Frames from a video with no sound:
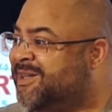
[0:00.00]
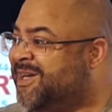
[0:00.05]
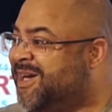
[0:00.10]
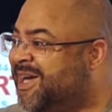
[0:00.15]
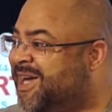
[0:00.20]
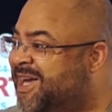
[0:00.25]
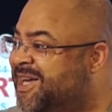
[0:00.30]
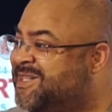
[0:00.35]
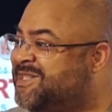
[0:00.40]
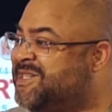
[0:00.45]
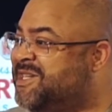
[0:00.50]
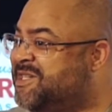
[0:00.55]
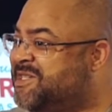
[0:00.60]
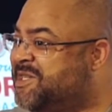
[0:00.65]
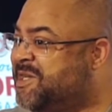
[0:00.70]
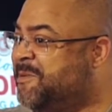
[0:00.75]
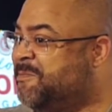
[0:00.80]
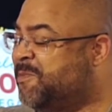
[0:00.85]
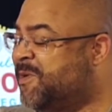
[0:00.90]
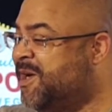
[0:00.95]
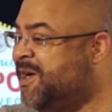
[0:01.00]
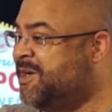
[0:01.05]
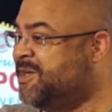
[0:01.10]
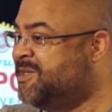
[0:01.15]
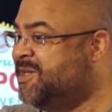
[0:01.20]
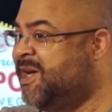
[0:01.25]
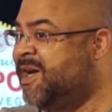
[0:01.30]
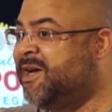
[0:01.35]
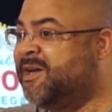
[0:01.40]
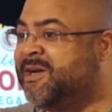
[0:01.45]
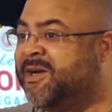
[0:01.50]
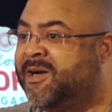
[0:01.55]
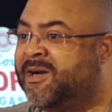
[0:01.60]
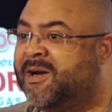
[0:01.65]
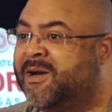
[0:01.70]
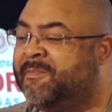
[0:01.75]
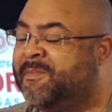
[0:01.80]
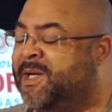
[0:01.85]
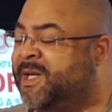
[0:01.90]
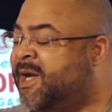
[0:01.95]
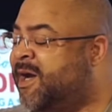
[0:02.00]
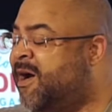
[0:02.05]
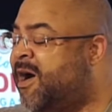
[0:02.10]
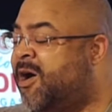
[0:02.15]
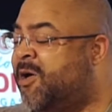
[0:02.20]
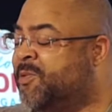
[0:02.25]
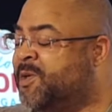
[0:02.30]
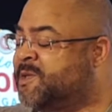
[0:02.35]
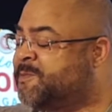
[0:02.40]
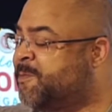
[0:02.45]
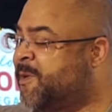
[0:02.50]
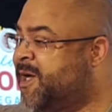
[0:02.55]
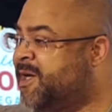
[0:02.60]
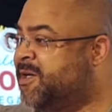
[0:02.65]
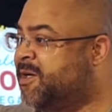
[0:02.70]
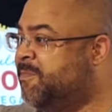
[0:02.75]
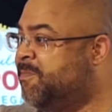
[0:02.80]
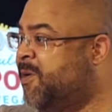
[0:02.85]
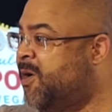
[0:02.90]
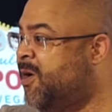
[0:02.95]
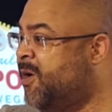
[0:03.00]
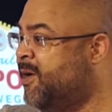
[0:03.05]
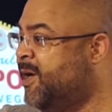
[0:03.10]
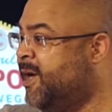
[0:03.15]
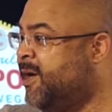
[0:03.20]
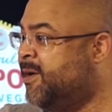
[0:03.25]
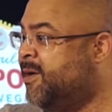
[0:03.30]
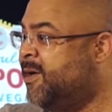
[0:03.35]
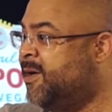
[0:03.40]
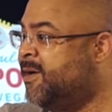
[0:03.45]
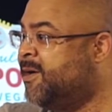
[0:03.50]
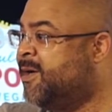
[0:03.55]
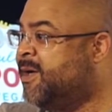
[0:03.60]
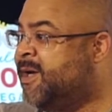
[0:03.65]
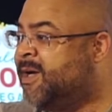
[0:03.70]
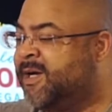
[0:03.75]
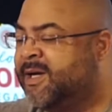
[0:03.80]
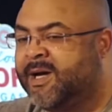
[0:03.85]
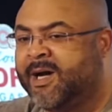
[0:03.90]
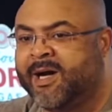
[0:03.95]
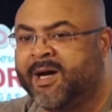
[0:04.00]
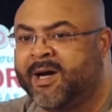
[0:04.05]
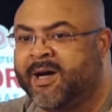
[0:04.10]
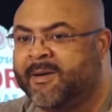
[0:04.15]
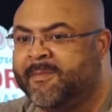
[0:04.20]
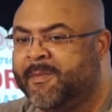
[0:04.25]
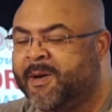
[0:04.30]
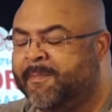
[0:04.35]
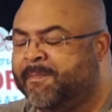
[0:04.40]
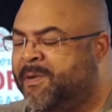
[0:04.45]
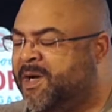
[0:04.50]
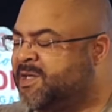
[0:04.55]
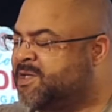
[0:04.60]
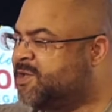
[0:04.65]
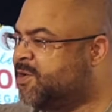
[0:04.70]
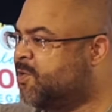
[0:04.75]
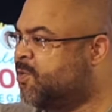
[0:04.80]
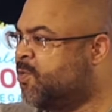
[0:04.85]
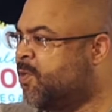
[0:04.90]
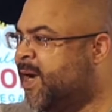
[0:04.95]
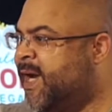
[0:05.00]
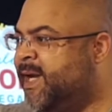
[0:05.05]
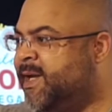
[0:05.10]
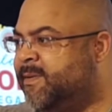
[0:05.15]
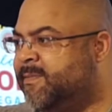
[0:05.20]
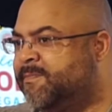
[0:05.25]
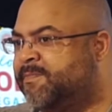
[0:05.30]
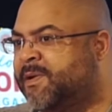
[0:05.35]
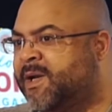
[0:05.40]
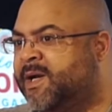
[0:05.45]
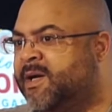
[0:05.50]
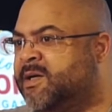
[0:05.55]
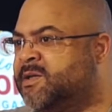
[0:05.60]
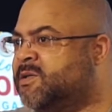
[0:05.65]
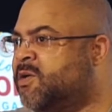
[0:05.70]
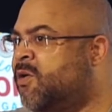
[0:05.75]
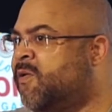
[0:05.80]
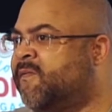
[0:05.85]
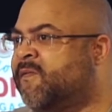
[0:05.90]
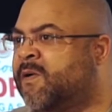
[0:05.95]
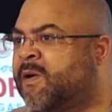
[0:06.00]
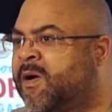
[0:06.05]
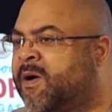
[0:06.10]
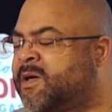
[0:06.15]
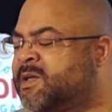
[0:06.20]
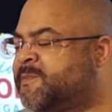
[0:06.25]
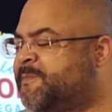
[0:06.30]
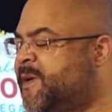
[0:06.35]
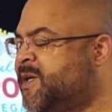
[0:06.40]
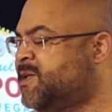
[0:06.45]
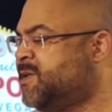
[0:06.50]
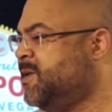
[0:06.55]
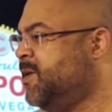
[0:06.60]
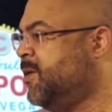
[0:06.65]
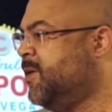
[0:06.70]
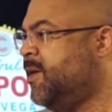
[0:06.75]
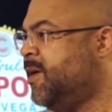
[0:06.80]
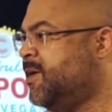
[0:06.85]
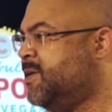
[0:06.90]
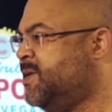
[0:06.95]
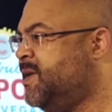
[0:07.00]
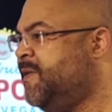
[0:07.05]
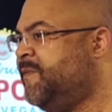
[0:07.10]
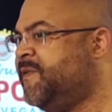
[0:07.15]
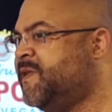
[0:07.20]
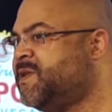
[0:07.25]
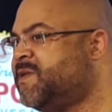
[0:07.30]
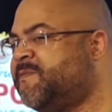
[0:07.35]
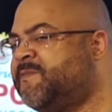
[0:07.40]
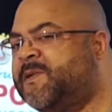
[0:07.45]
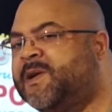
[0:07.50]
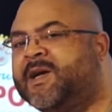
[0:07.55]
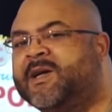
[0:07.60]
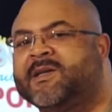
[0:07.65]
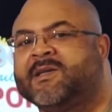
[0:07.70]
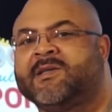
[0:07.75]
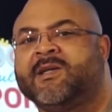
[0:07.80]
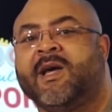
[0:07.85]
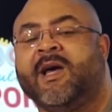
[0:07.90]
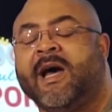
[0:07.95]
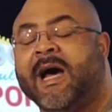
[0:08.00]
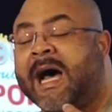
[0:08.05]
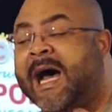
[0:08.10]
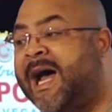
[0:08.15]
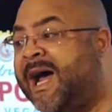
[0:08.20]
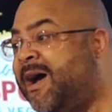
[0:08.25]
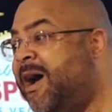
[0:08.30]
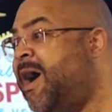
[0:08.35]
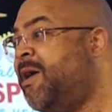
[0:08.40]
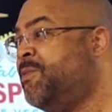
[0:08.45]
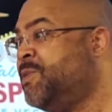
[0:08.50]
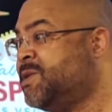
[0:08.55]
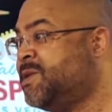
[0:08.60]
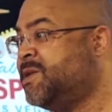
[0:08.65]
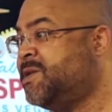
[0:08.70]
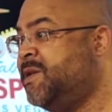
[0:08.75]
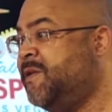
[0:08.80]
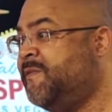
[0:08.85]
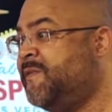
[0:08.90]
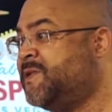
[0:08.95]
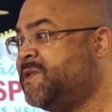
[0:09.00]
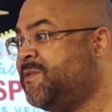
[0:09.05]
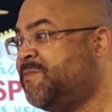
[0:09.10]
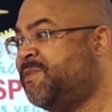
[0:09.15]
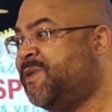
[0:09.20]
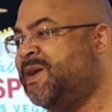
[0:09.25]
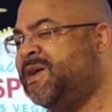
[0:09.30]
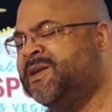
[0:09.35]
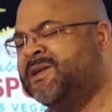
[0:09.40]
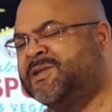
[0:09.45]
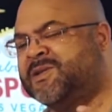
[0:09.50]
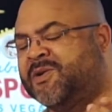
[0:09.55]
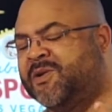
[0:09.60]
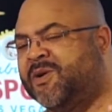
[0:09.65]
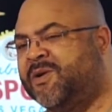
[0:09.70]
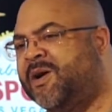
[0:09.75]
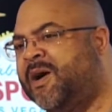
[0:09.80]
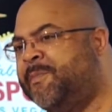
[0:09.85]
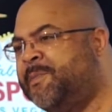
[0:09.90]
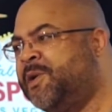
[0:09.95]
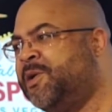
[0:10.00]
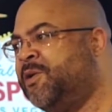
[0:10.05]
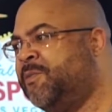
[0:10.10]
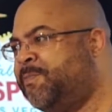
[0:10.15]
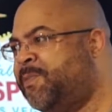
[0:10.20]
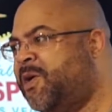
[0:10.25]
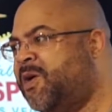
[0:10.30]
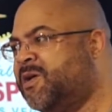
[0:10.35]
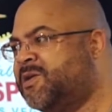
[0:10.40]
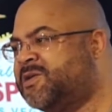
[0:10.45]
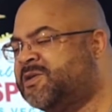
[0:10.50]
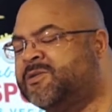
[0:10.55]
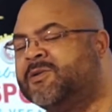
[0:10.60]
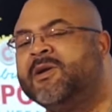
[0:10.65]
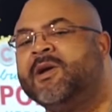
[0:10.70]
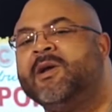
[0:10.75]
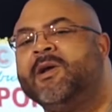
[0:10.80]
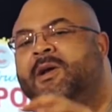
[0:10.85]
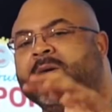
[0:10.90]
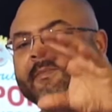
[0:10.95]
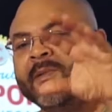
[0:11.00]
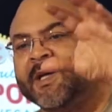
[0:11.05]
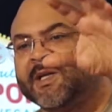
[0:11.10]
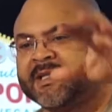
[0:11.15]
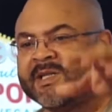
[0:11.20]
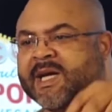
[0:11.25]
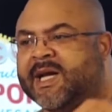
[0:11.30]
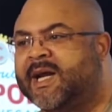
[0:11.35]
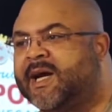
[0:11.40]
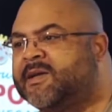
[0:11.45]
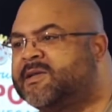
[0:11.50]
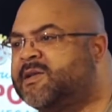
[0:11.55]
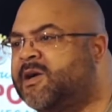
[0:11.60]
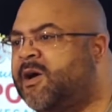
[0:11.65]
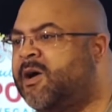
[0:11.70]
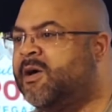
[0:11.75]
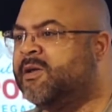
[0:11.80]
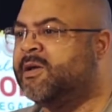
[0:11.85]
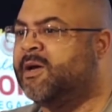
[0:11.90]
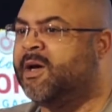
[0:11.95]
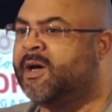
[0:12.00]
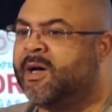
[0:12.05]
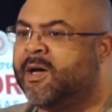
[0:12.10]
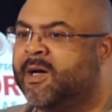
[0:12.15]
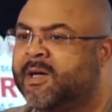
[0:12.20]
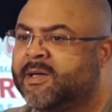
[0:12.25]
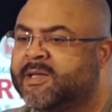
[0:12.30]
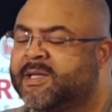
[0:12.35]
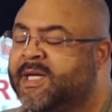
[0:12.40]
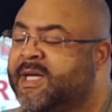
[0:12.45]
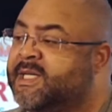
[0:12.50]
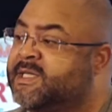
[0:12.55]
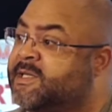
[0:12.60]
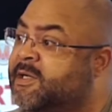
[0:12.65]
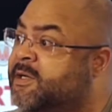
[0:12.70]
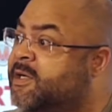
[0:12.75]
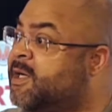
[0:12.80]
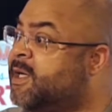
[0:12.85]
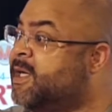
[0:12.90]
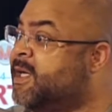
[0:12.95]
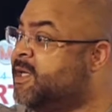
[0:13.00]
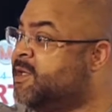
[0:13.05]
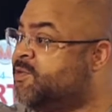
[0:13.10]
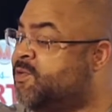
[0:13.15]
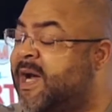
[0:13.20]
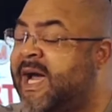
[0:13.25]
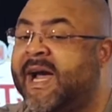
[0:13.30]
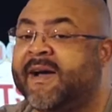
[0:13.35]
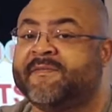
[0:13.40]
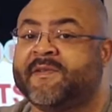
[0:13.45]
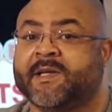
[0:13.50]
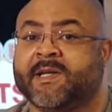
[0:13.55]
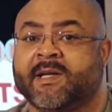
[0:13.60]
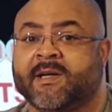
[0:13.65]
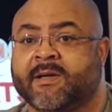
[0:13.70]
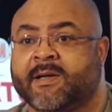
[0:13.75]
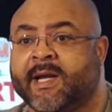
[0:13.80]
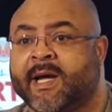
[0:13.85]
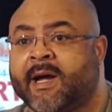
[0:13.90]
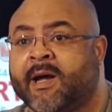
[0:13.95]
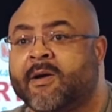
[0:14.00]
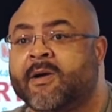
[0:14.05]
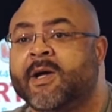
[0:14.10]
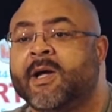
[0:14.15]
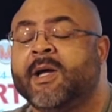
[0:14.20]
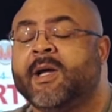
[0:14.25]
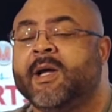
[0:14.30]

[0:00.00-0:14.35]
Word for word: the SEC players down there. I mean, they always play good ball down there. Um, a bunch of great players overall, especially on uh, defensive players. I, I was a defensive player, so I'm a little partial. But shout out to all the kids that are going to get drafted here now.